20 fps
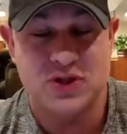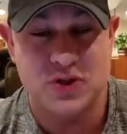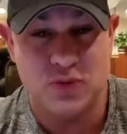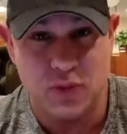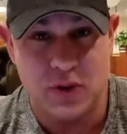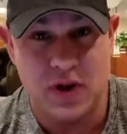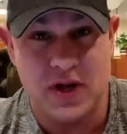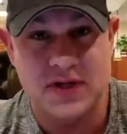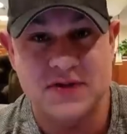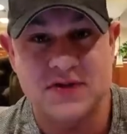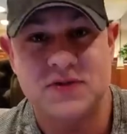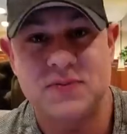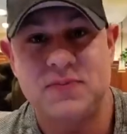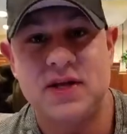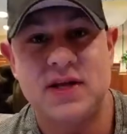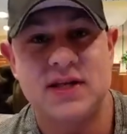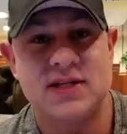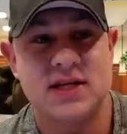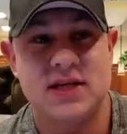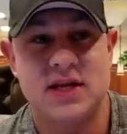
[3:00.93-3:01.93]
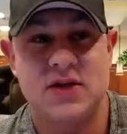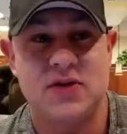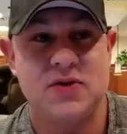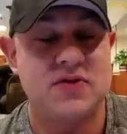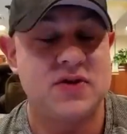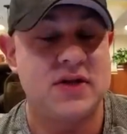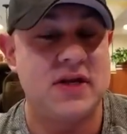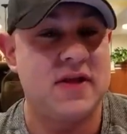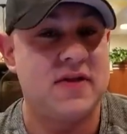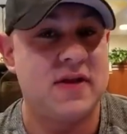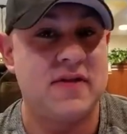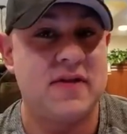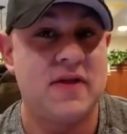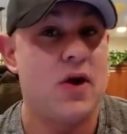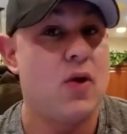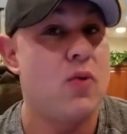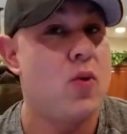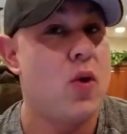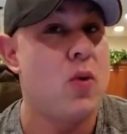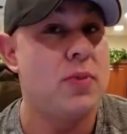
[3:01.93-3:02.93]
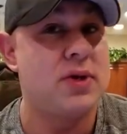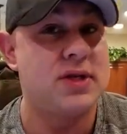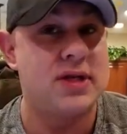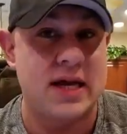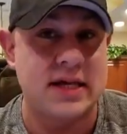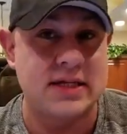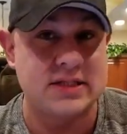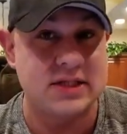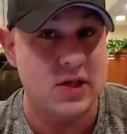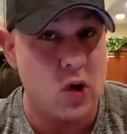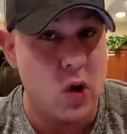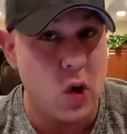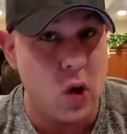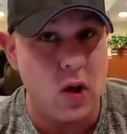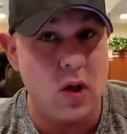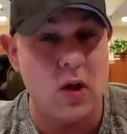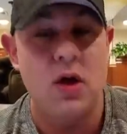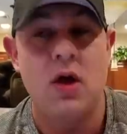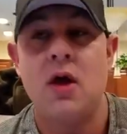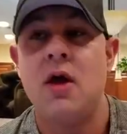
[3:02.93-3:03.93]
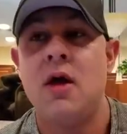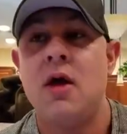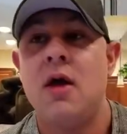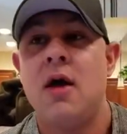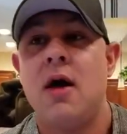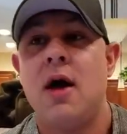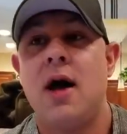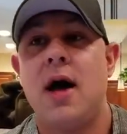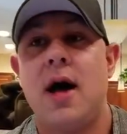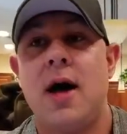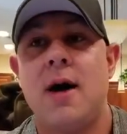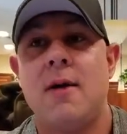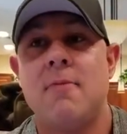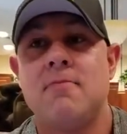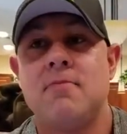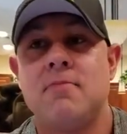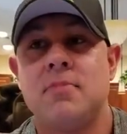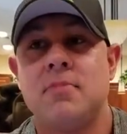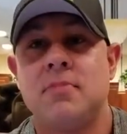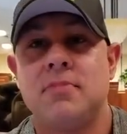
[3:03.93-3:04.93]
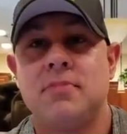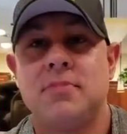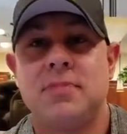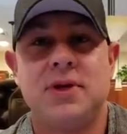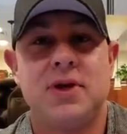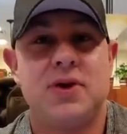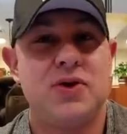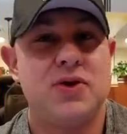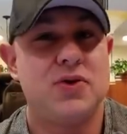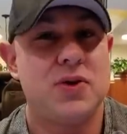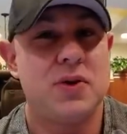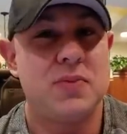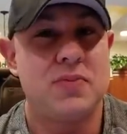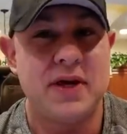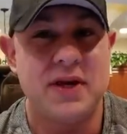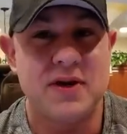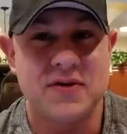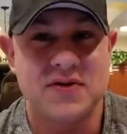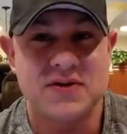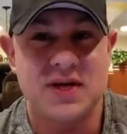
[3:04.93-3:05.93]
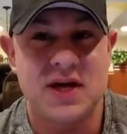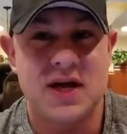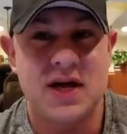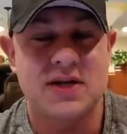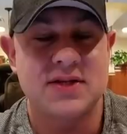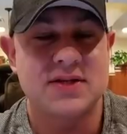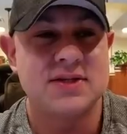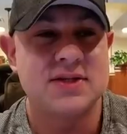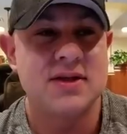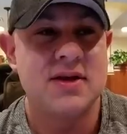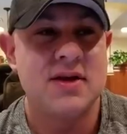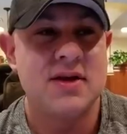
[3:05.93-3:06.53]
it was because I didn't use anything that aromatized at all. Um, you know, your libido sucks.